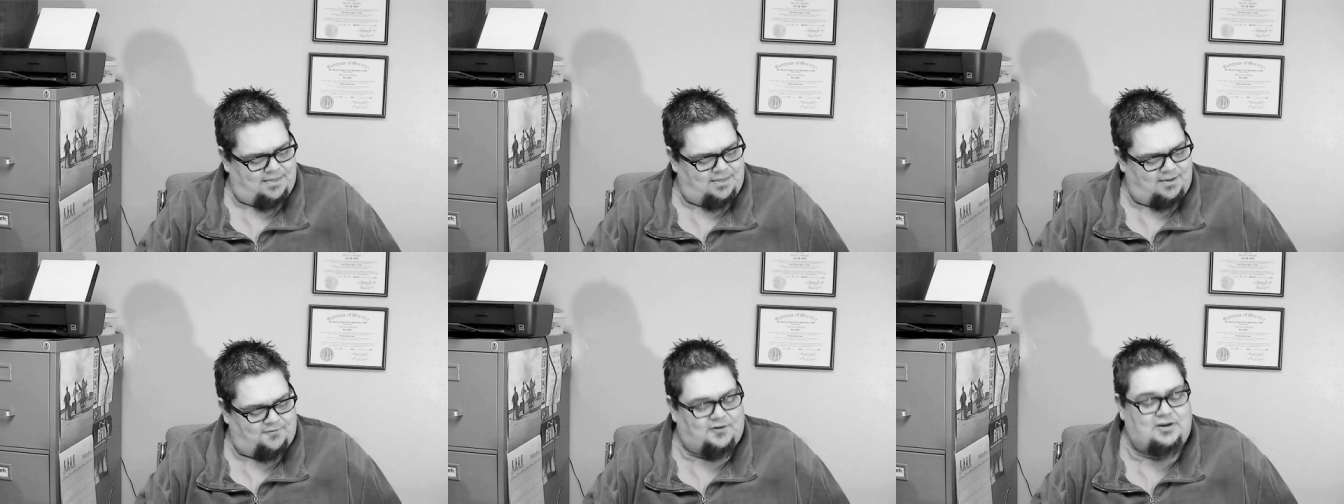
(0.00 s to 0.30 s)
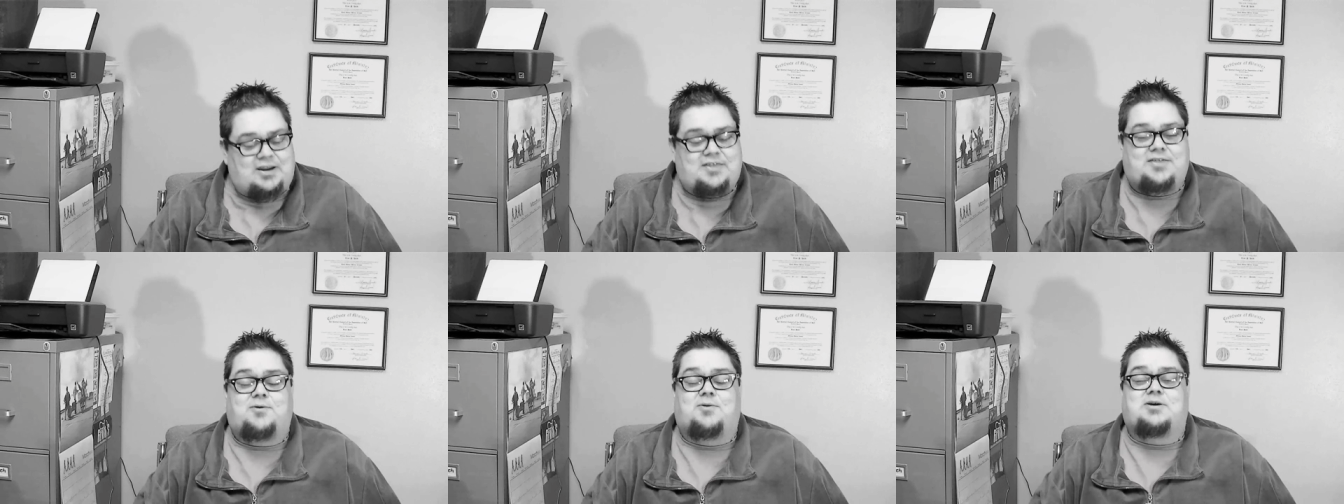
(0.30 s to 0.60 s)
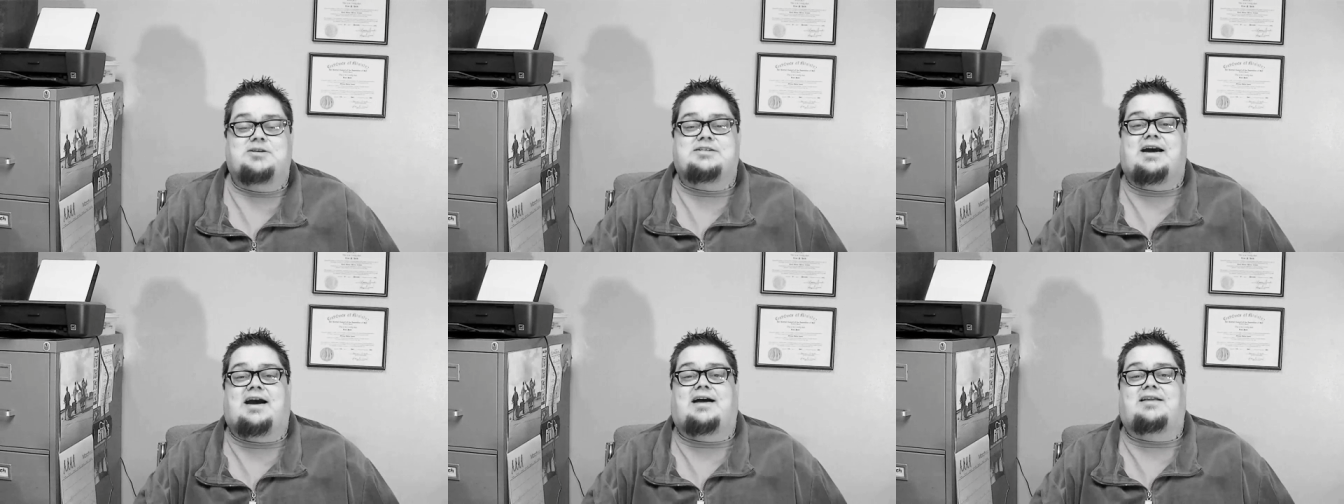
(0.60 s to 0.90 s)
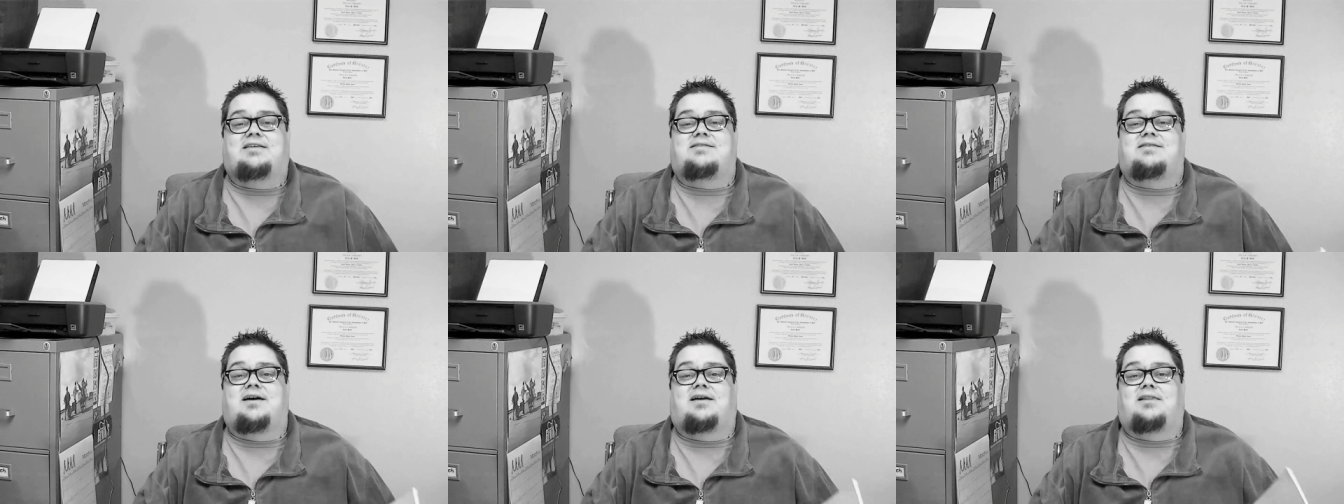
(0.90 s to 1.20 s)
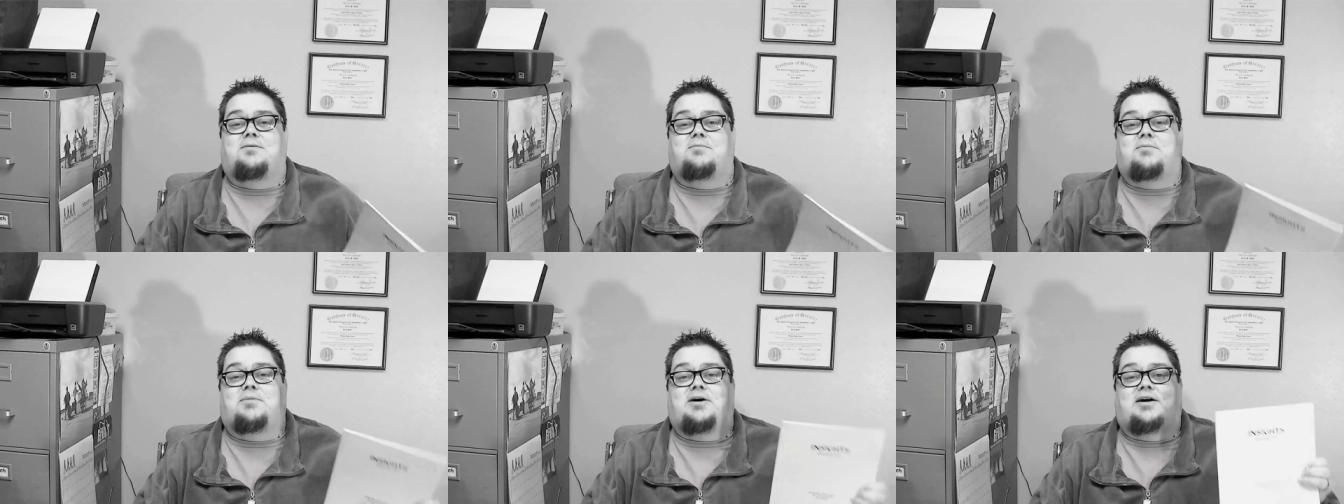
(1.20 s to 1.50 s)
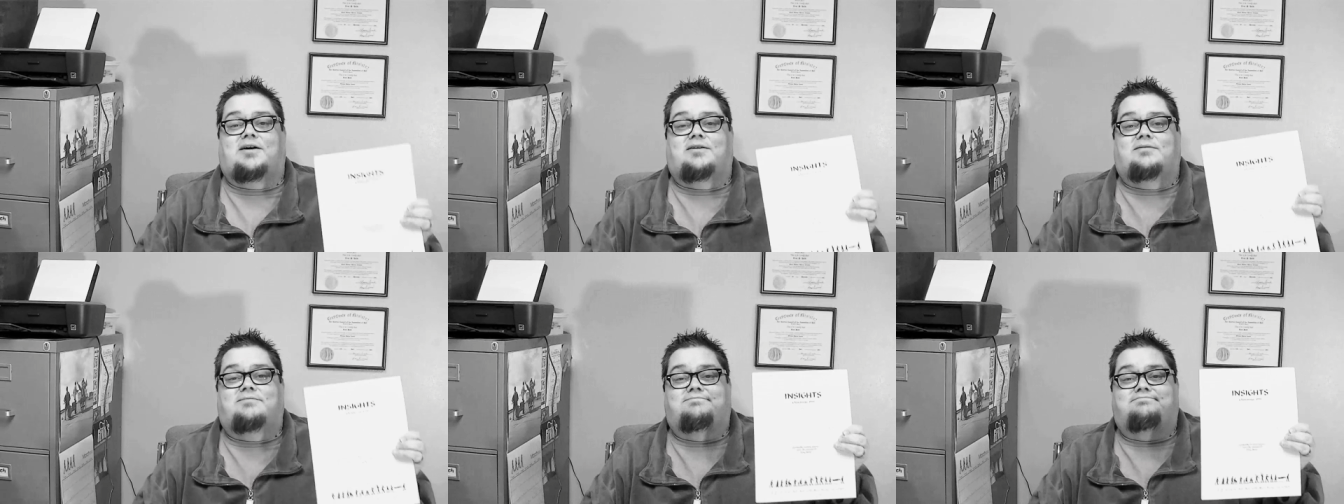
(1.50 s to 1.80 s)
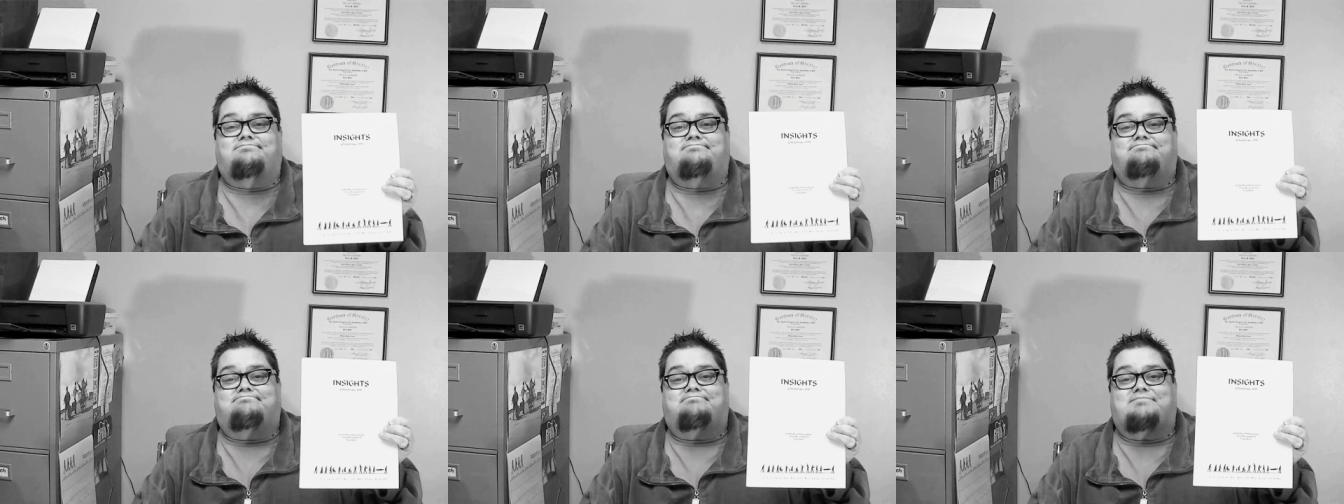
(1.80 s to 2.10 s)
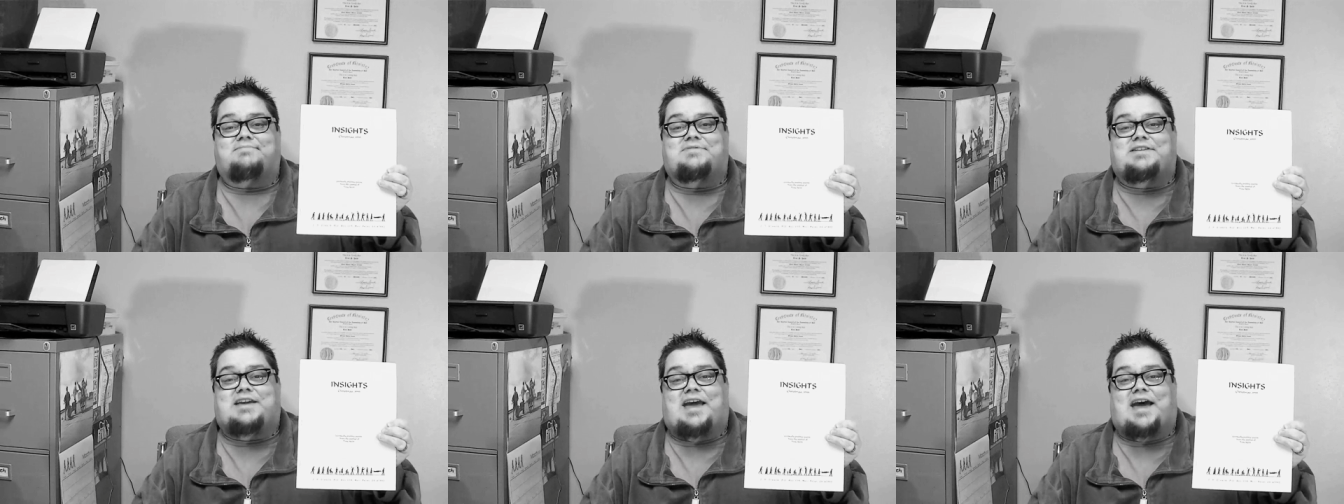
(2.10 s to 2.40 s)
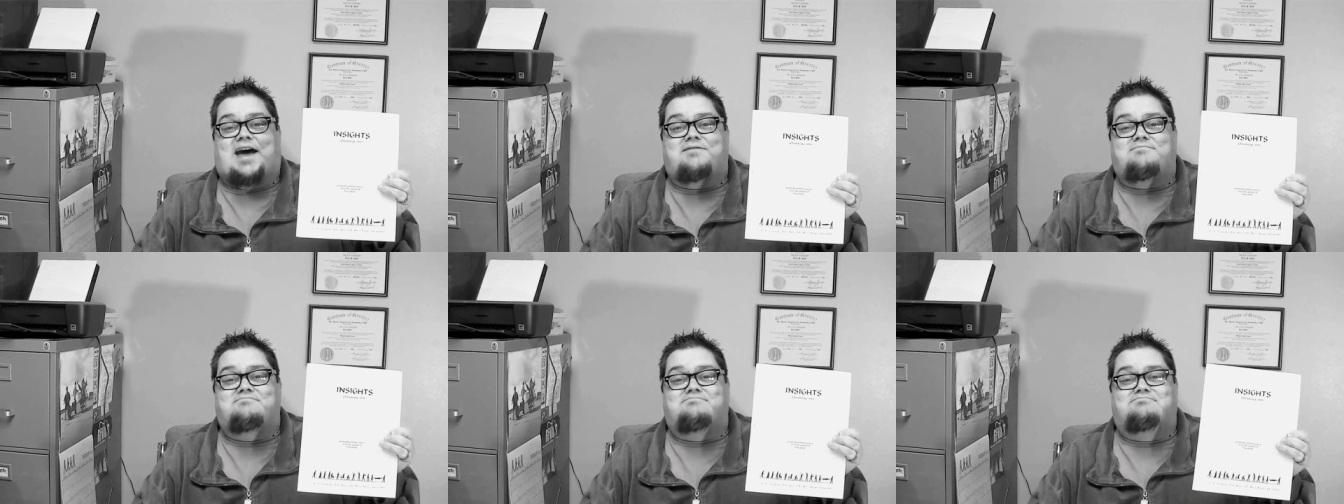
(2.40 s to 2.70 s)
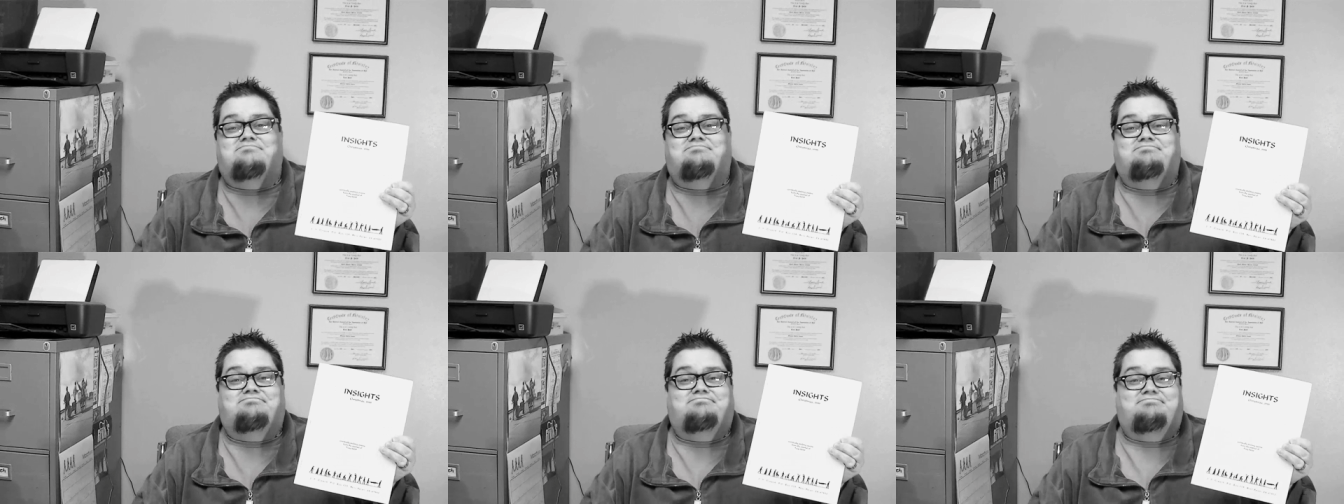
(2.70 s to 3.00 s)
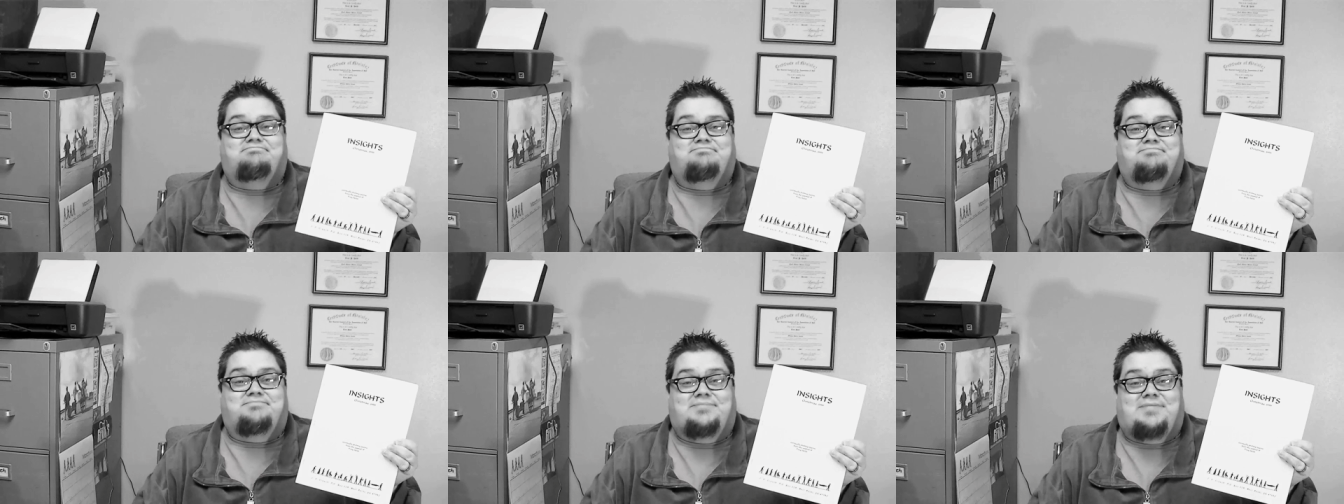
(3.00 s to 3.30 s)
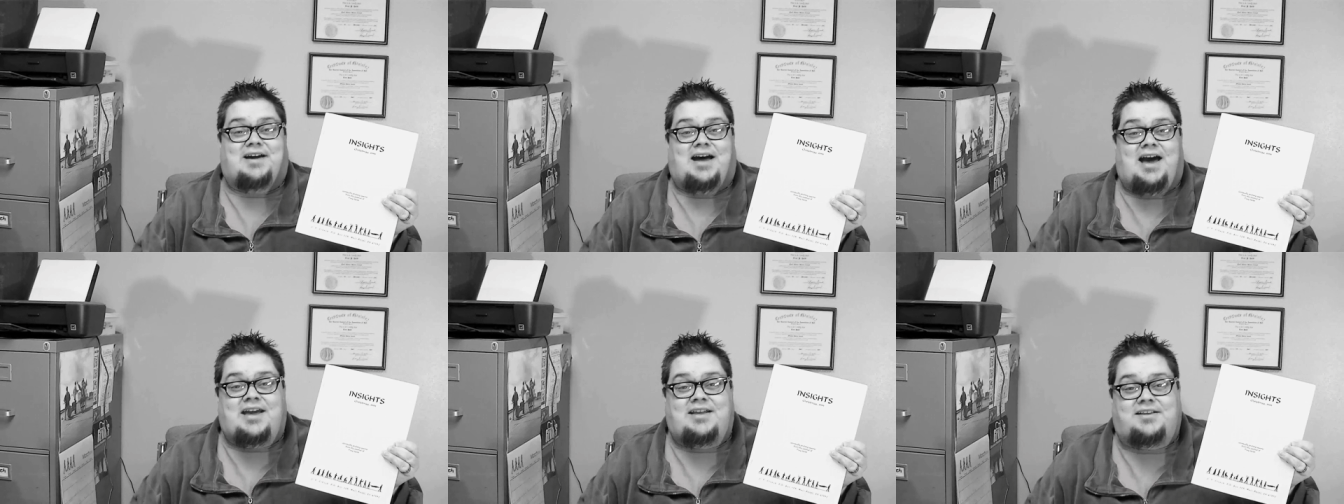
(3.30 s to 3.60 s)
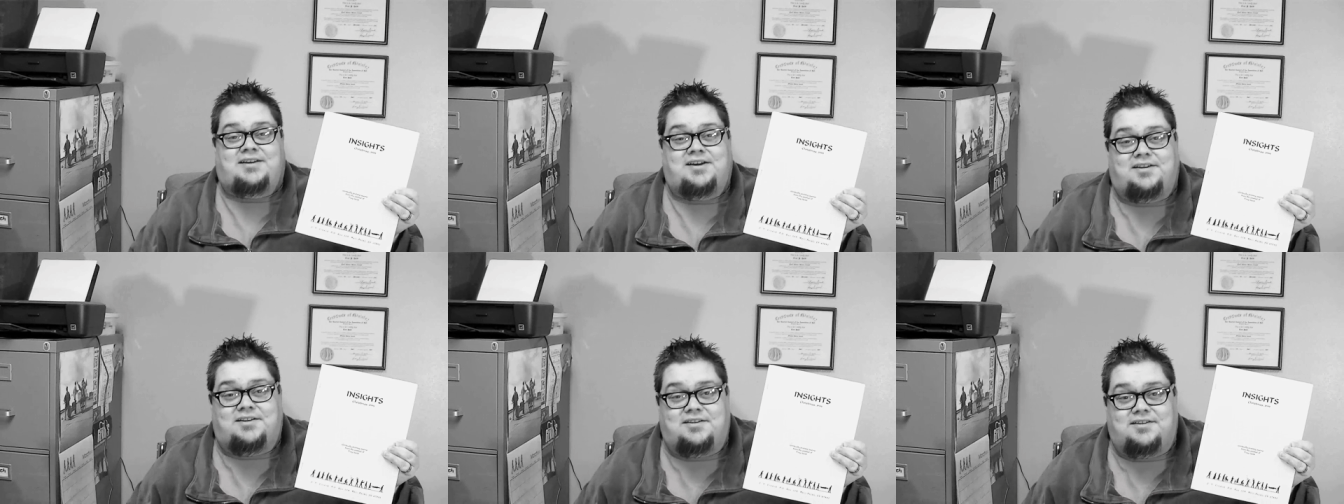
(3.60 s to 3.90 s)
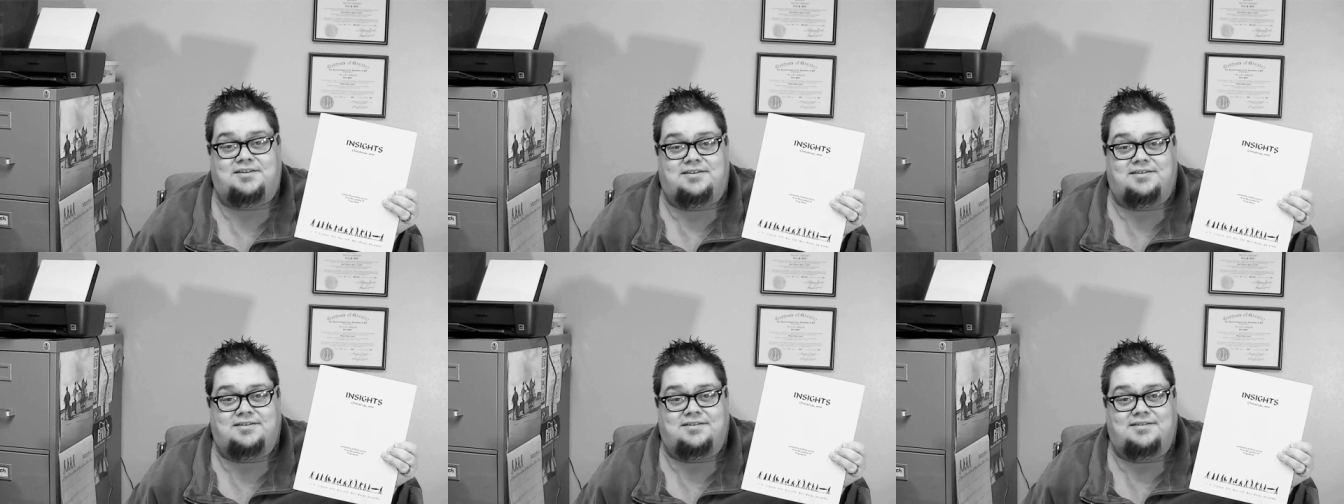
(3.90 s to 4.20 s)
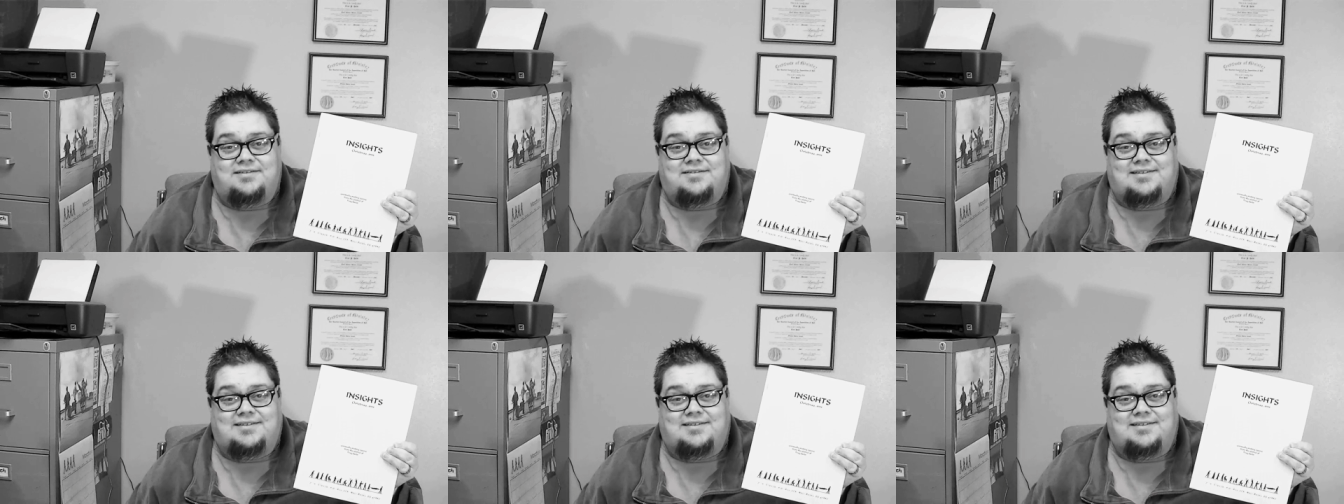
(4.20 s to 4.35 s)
the funny thing was, I got to tell him, uh, Dad, I didn't.